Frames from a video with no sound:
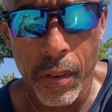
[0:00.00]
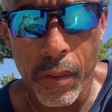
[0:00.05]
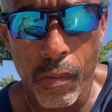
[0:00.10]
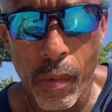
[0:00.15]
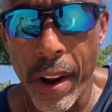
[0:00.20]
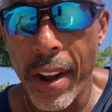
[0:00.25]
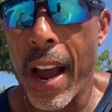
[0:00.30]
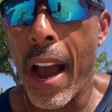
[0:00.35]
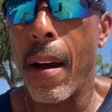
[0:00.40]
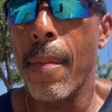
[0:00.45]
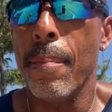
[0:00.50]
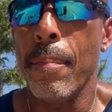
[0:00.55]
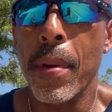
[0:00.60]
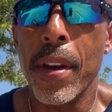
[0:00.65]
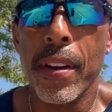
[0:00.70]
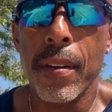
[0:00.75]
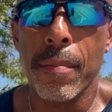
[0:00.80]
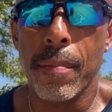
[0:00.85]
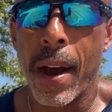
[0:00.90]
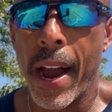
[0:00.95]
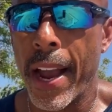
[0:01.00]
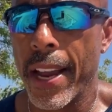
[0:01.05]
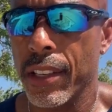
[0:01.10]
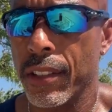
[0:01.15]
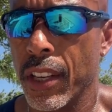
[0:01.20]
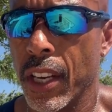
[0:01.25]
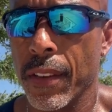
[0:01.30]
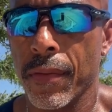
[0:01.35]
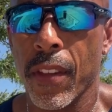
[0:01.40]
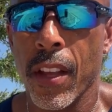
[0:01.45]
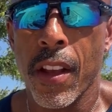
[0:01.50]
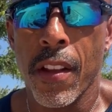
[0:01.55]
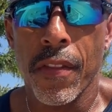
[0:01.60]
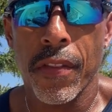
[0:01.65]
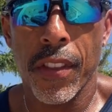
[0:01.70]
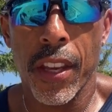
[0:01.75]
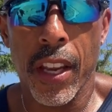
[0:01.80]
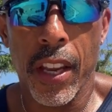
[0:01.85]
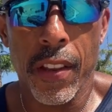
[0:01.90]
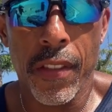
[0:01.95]
Right, I'm minimizing
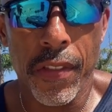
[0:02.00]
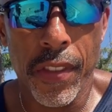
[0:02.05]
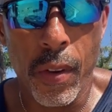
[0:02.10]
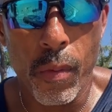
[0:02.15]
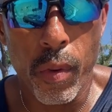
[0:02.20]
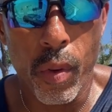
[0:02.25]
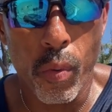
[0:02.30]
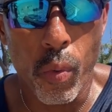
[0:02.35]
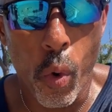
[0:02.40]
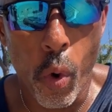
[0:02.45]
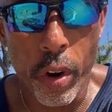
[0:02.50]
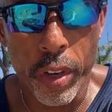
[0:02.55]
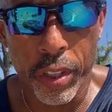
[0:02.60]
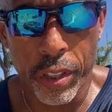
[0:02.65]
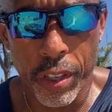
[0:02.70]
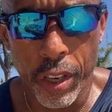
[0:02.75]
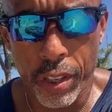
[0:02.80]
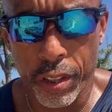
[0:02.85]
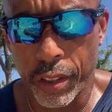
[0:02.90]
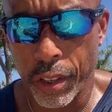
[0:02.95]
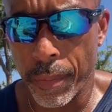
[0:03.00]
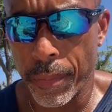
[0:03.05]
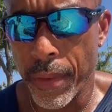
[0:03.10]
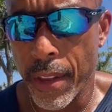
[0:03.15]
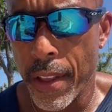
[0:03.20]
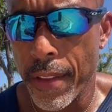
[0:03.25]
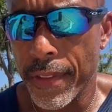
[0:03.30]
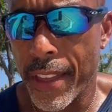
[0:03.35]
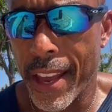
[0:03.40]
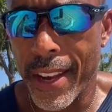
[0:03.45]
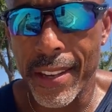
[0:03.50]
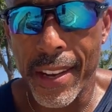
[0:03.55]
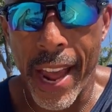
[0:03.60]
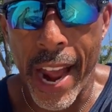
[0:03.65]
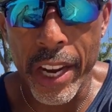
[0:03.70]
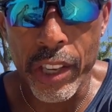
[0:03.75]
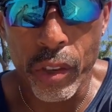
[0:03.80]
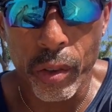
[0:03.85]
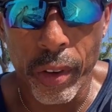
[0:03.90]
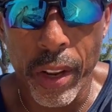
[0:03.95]
the reward system that
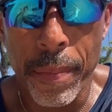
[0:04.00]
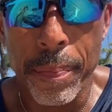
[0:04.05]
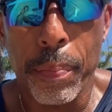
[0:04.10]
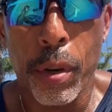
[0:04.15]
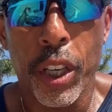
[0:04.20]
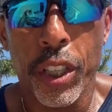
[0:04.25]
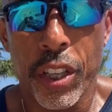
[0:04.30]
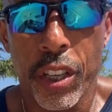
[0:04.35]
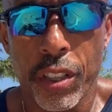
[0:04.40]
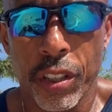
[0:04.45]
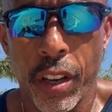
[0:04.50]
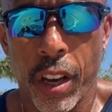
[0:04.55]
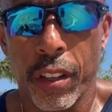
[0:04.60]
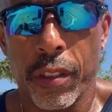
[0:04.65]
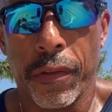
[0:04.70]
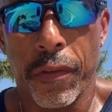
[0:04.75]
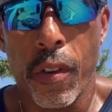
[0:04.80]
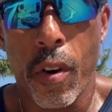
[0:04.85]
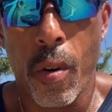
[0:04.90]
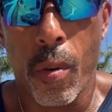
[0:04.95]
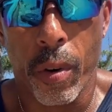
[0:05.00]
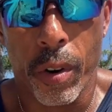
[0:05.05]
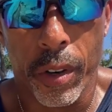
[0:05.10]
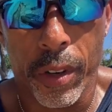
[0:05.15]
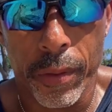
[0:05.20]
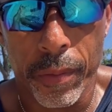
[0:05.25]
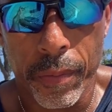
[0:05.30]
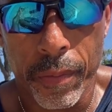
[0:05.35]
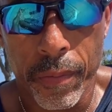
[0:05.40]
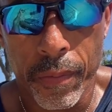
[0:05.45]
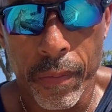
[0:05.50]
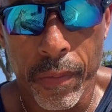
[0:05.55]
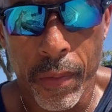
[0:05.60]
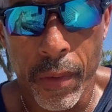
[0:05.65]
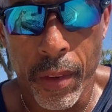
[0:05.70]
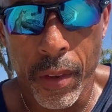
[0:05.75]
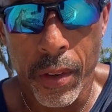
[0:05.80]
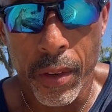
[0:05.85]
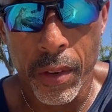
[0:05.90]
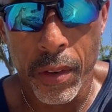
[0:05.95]
naturally pushes us forward.
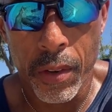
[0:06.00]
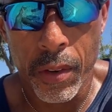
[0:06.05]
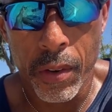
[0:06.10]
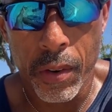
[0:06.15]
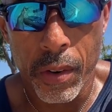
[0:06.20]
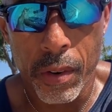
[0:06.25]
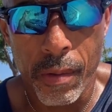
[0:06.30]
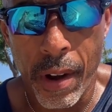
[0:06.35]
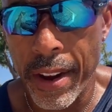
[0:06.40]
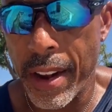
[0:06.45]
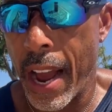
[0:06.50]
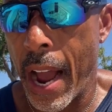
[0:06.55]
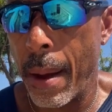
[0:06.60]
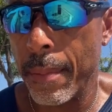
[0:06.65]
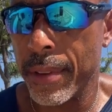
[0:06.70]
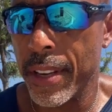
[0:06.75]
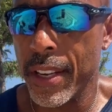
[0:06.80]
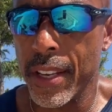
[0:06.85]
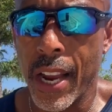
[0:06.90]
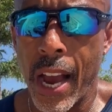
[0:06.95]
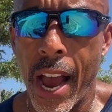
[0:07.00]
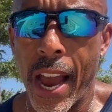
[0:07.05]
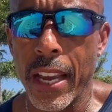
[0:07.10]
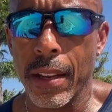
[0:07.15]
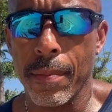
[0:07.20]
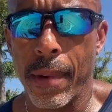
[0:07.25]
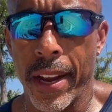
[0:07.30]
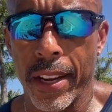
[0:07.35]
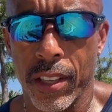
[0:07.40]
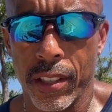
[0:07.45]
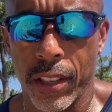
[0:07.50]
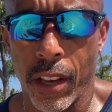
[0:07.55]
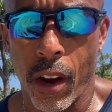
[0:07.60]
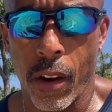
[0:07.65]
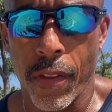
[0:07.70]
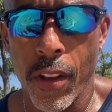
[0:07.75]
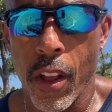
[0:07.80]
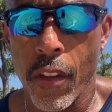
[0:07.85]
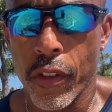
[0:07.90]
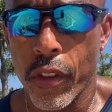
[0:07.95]
Right, I'm denying
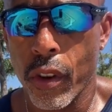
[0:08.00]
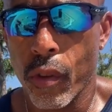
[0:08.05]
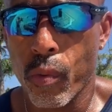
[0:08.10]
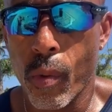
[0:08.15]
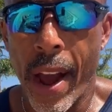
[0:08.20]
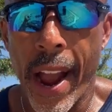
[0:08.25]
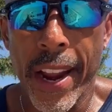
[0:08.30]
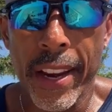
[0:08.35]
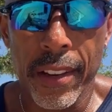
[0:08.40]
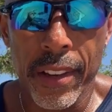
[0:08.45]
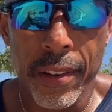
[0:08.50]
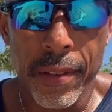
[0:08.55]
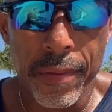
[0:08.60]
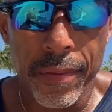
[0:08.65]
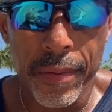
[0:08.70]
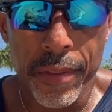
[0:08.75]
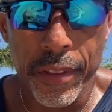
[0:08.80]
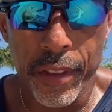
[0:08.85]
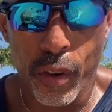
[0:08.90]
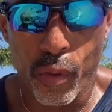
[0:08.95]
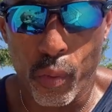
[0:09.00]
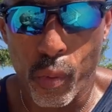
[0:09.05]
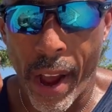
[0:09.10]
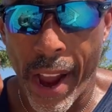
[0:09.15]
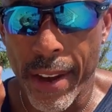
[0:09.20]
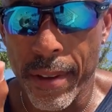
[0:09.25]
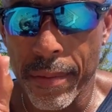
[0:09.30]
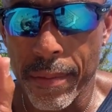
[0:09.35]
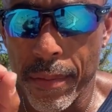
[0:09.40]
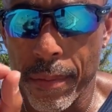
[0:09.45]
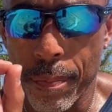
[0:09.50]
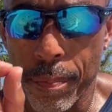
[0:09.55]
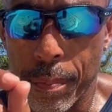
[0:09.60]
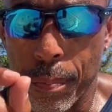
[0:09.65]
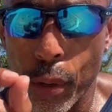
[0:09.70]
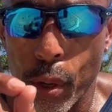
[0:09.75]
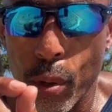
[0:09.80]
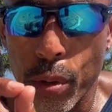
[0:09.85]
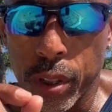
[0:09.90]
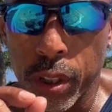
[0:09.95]
myself the right
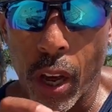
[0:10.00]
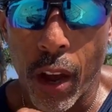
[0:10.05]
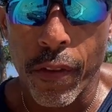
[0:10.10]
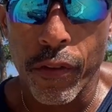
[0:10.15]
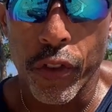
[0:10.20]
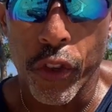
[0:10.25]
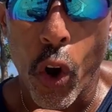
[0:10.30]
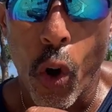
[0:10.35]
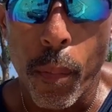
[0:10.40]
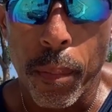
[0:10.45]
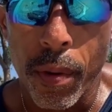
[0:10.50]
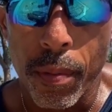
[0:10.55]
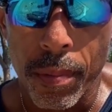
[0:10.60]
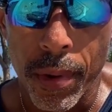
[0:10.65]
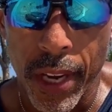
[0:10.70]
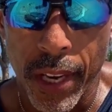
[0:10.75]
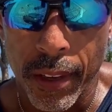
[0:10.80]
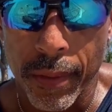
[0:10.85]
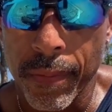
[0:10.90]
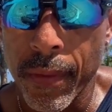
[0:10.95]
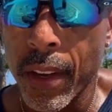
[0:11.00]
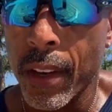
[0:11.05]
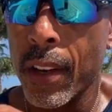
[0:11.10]
boost of dopamine